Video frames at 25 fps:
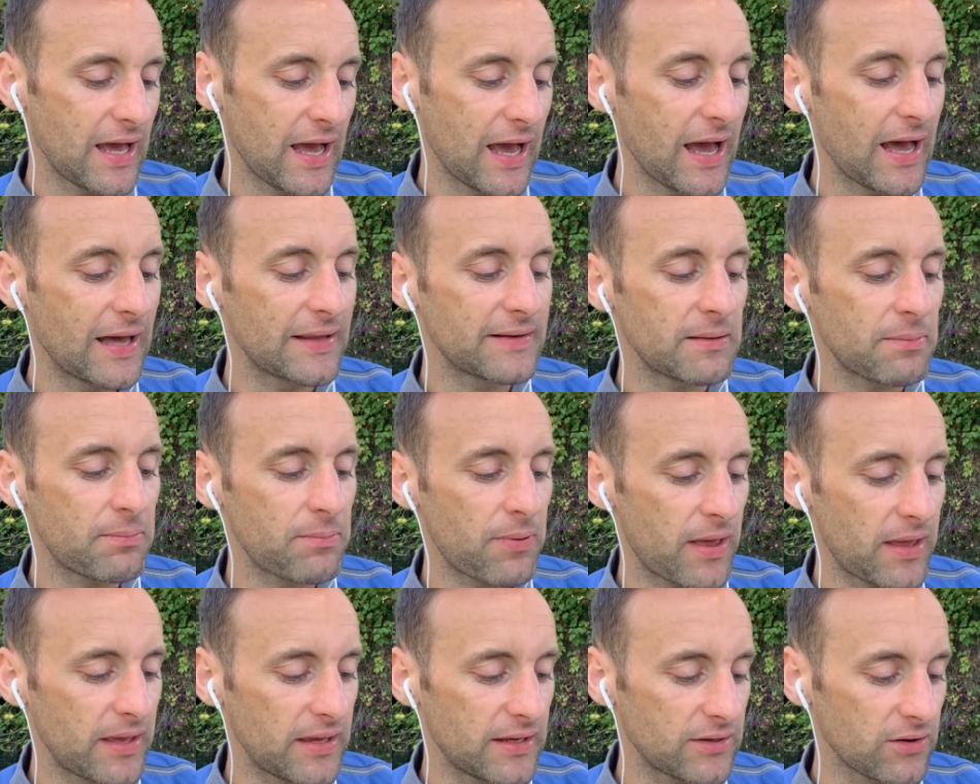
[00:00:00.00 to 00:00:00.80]
and it
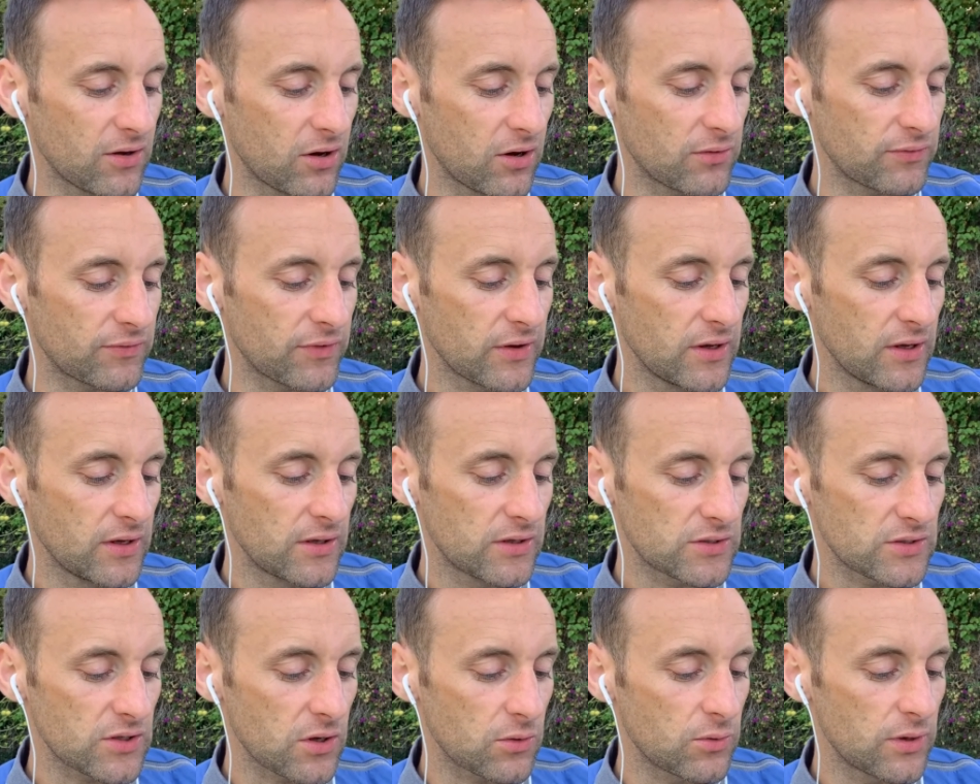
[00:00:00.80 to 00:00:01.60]
paid off.
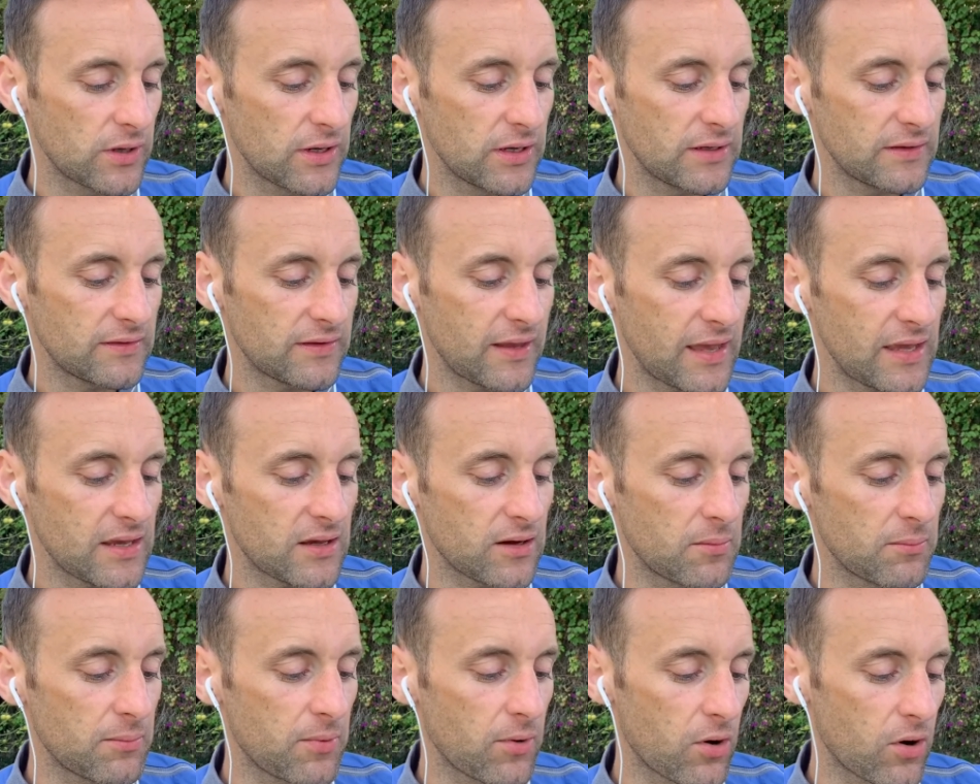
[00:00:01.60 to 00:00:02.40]
So take
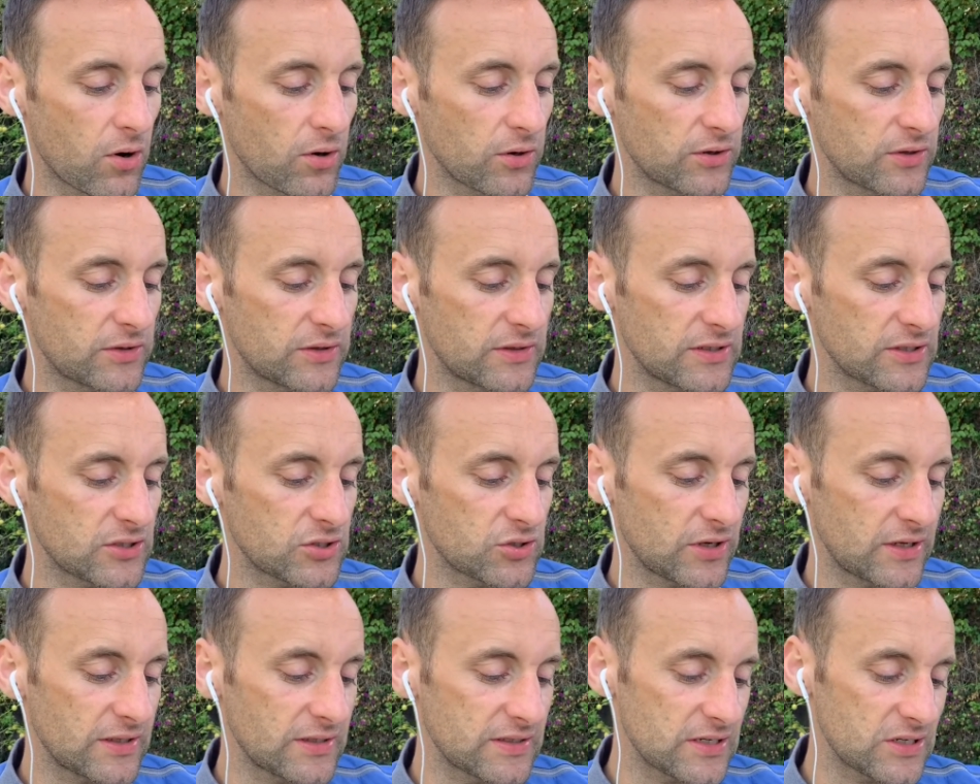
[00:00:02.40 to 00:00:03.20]
on board, this
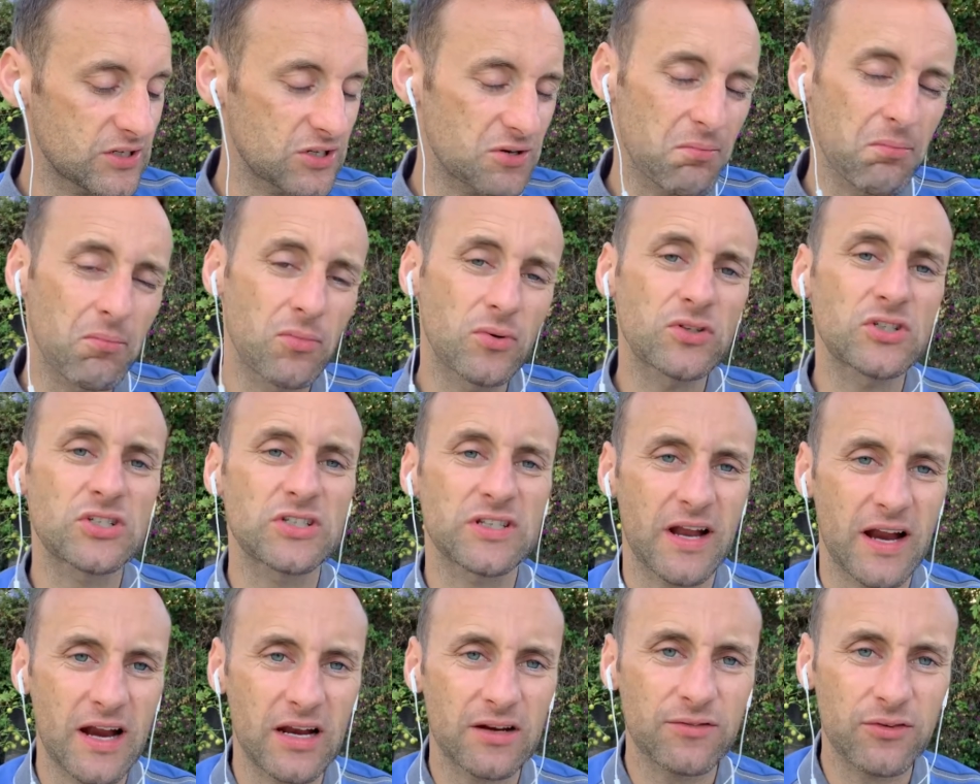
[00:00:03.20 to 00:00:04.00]
transition must
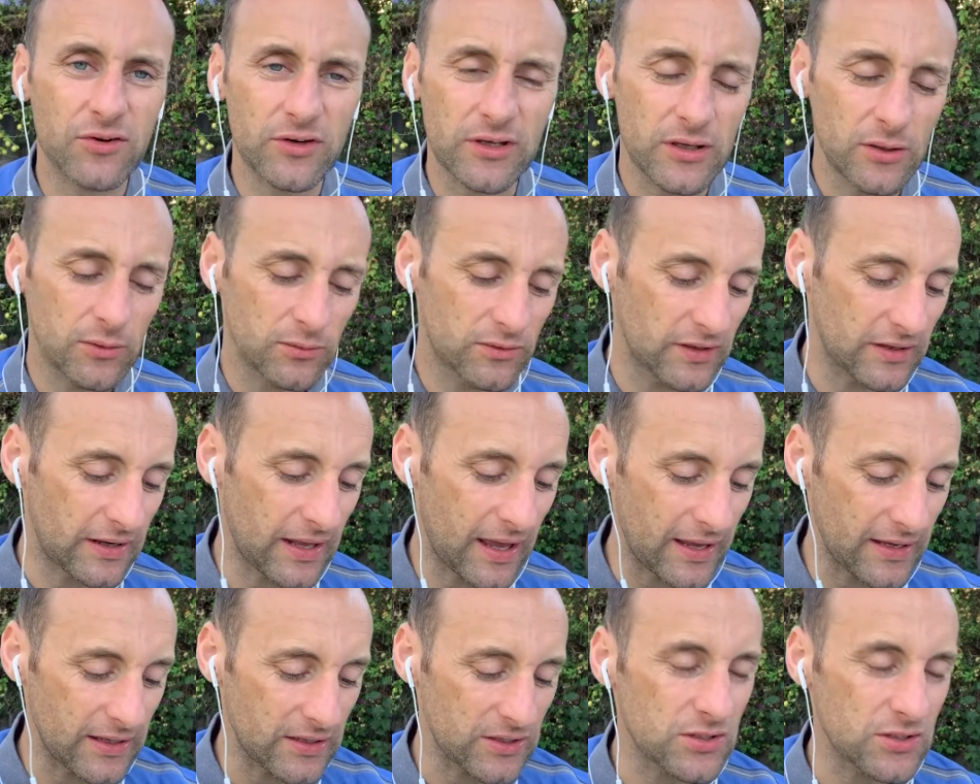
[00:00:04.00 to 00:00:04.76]
start for you today.